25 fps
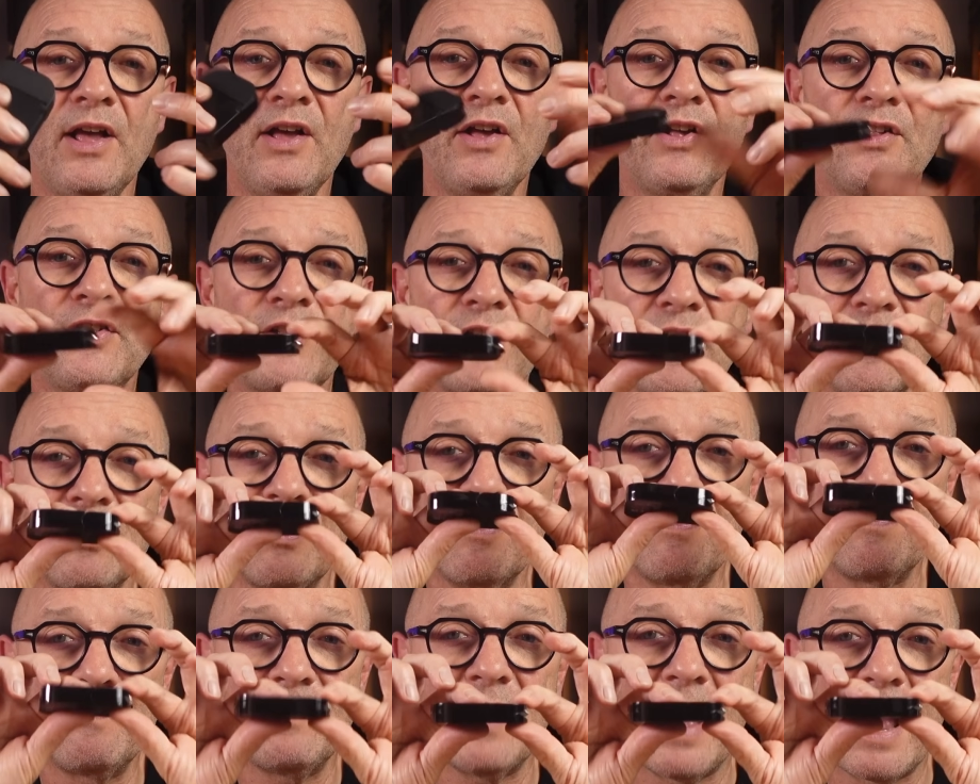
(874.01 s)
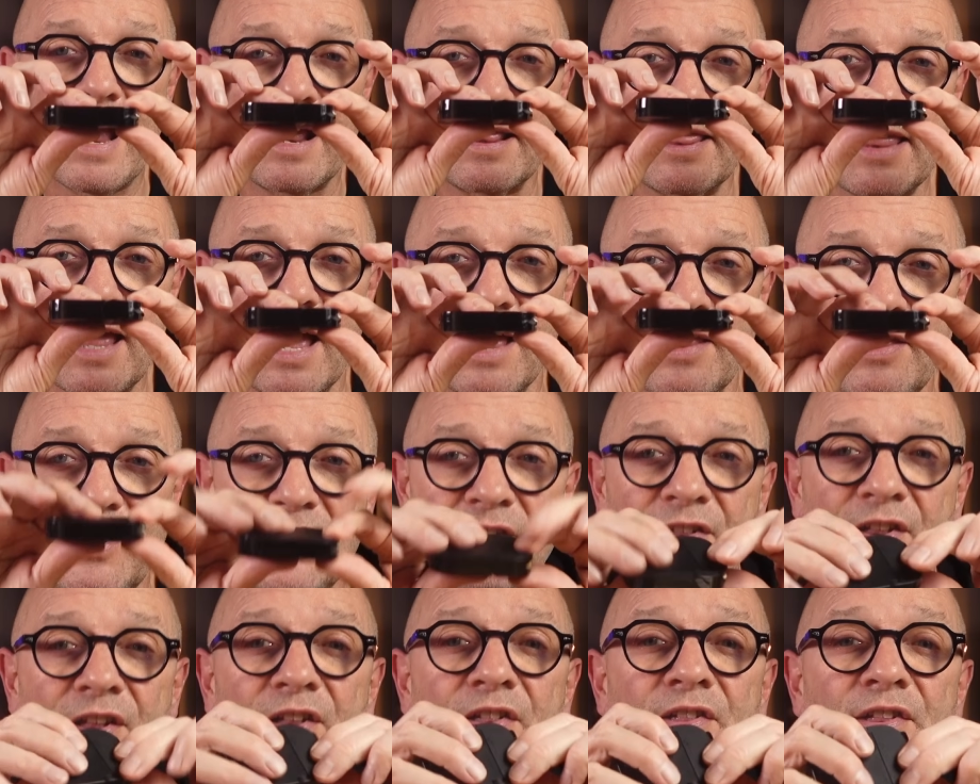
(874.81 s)
So the fact that
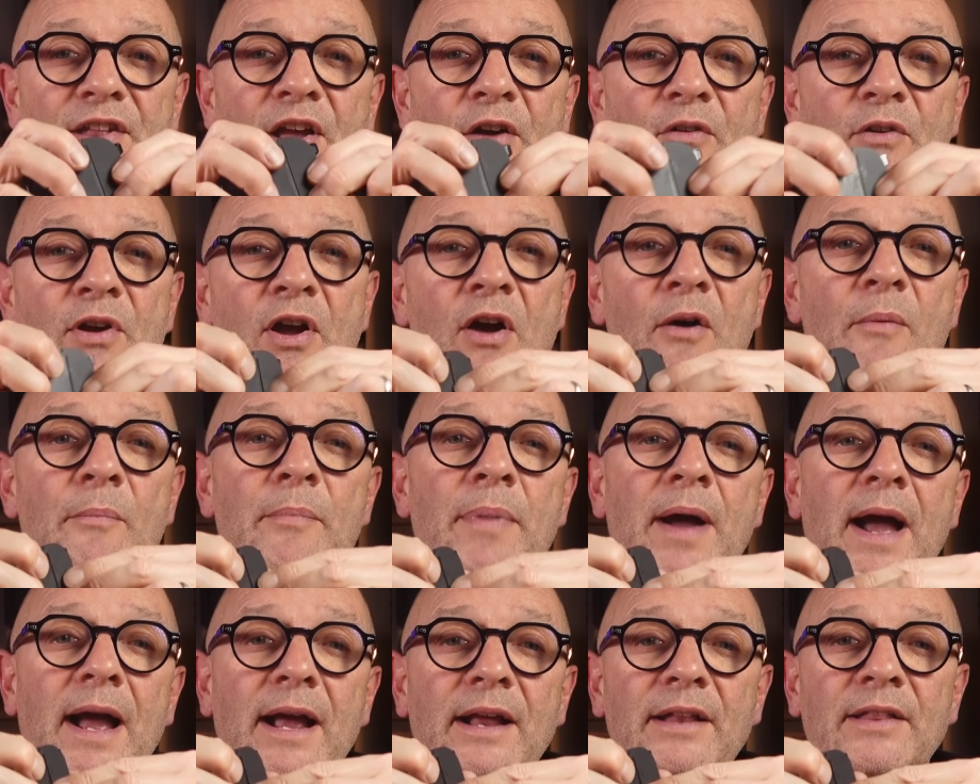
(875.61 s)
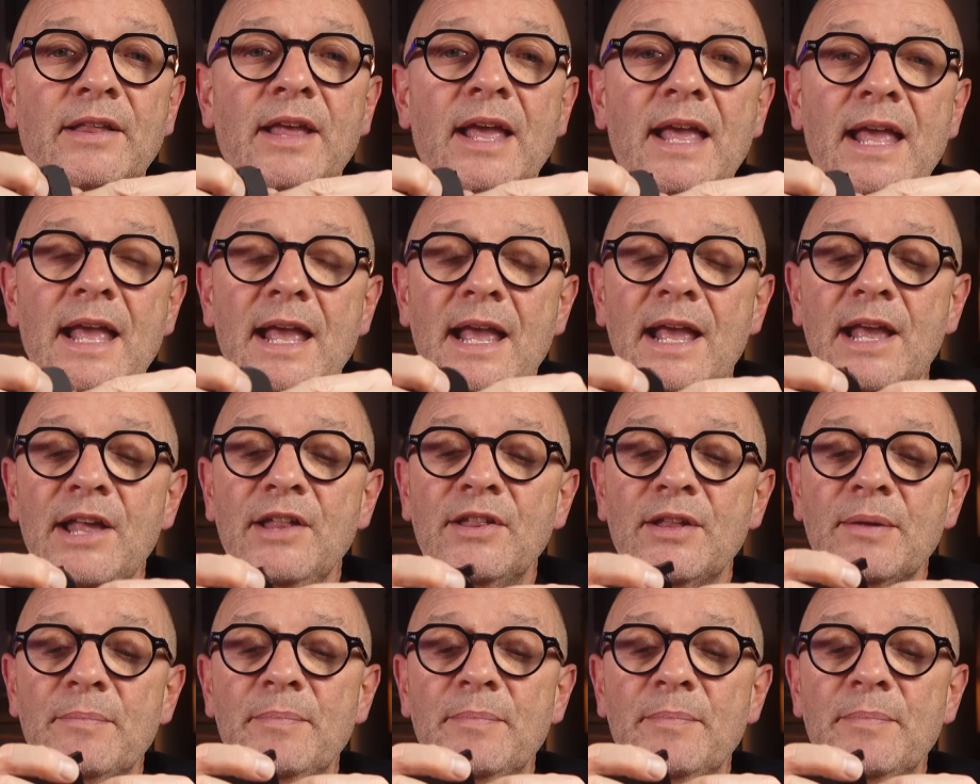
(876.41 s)
this is so compact is a